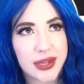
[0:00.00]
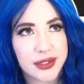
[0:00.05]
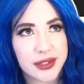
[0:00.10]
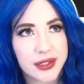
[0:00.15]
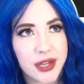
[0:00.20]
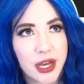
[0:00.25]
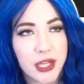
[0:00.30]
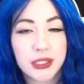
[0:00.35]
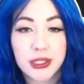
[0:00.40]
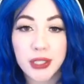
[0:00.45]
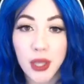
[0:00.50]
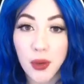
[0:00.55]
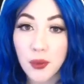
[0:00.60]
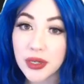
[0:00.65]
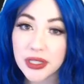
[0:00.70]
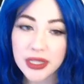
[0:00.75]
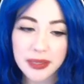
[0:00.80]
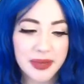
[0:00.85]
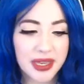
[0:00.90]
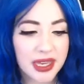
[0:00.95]
lower
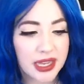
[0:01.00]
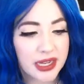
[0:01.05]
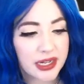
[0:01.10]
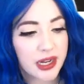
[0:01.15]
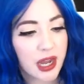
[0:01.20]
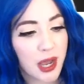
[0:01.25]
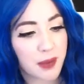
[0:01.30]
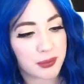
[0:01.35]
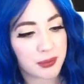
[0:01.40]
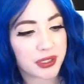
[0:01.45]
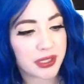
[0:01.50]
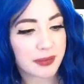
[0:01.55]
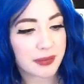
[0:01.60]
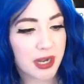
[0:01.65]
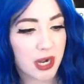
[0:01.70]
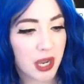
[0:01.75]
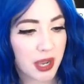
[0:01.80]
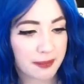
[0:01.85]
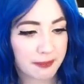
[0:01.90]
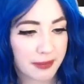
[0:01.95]
limit and an upper limit
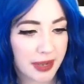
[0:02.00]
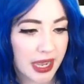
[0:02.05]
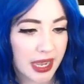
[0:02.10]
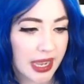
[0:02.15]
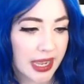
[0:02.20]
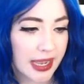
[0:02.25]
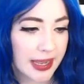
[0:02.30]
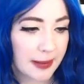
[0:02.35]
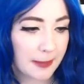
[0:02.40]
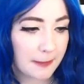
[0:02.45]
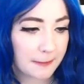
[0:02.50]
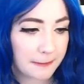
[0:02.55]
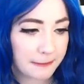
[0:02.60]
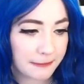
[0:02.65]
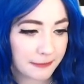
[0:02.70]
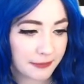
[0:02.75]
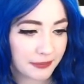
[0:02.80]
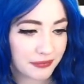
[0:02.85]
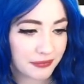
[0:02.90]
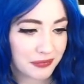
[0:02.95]
on pi.
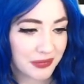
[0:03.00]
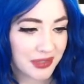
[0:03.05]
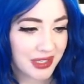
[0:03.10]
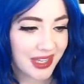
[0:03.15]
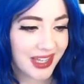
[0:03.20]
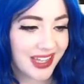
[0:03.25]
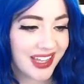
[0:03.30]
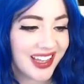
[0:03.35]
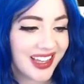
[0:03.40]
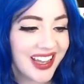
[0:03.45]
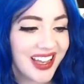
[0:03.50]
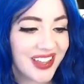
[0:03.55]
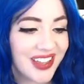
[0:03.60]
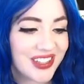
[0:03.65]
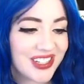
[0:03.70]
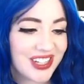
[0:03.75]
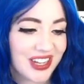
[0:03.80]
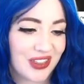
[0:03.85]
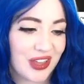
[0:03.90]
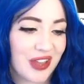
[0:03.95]

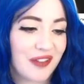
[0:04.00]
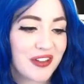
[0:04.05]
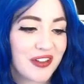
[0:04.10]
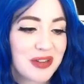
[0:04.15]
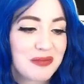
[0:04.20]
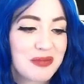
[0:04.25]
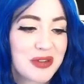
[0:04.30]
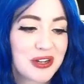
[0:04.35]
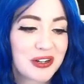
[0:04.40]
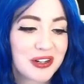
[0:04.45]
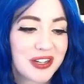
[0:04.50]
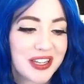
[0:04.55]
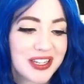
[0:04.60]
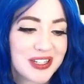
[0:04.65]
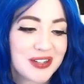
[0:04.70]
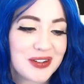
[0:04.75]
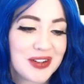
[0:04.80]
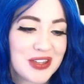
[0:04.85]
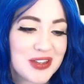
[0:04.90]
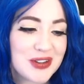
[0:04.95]
If a computer can do
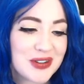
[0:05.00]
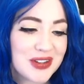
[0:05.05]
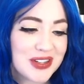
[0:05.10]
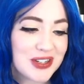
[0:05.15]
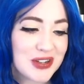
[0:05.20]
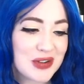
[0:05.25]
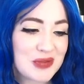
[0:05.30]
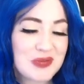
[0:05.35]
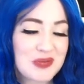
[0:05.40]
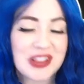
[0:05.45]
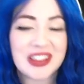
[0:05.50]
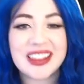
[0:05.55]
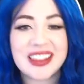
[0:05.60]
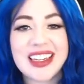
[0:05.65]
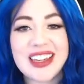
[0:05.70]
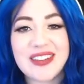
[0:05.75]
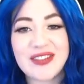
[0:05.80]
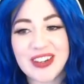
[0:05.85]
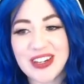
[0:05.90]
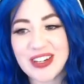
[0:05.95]
it, you can do it.
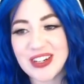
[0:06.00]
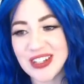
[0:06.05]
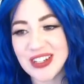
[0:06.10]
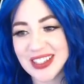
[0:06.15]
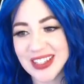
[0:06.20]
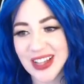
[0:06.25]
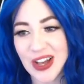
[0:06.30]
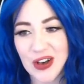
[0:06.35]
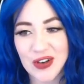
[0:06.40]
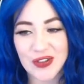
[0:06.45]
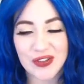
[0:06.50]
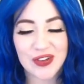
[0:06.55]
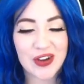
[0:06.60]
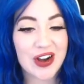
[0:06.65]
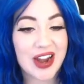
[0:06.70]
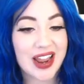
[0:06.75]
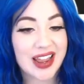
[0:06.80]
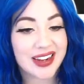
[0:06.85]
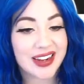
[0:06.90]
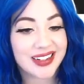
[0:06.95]
Believe in yourself. All
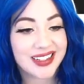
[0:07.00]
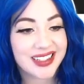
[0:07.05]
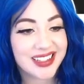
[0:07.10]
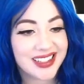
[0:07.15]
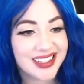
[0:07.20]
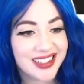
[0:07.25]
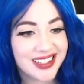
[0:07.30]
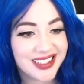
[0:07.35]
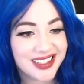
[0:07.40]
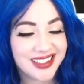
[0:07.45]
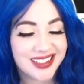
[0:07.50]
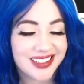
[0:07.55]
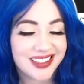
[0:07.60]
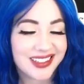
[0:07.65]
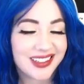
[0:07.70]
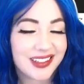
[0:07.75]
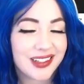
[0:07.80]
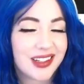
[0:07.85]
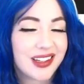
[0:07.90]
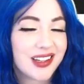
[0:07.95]
right.
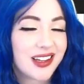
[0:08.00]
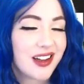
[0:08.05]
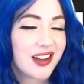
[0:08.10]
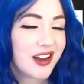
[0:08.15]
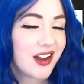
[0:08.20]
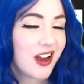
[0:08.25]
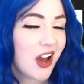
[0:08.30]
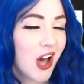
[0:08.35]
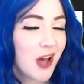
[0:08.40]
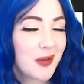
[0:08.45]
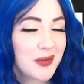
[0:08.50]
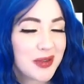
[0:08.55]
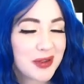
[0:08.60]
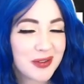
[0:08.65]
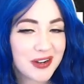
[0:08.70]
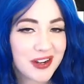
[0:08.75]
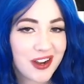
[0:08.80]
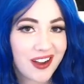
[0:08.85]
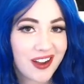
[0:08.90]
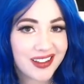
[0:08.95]
Call me when
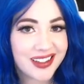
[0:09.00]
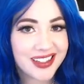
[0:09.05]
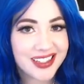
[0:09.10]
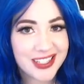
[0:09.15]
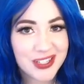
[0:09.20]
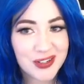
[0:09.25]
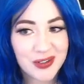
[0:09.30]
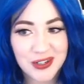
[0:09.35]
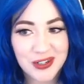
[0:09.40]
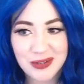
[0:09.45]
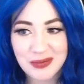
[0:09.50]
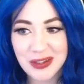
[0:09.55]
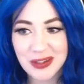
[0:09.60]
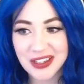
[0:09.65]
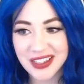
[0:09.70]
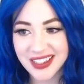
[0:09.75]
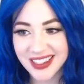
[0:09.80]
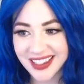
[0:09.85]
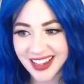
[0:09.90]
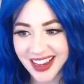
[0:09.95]
y'all hit 200
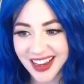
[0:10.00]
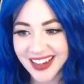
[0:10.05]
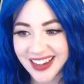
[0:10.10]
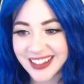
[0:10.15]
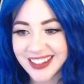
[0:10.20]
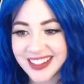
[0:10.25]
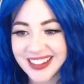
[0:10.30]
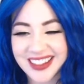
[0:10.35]
million sides.